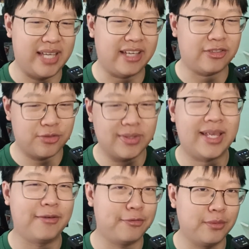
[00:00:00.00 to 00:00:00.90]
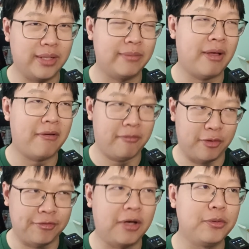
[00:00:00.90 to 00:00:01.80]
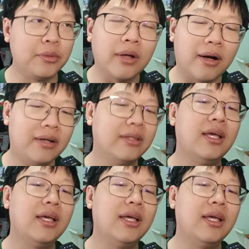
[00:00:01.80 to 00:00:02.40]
extra careful with how you guard.